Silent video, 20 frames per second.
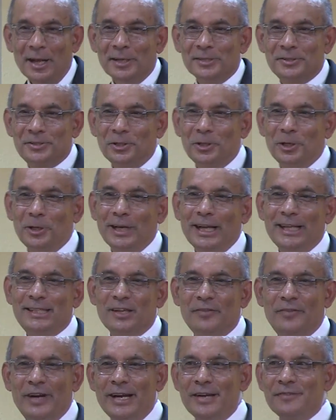So it's
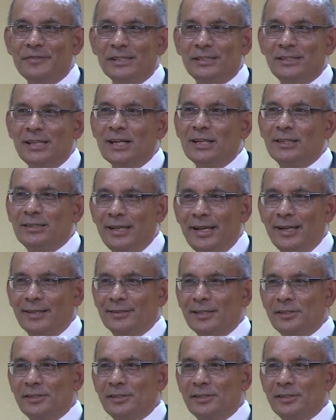a very interesting thing,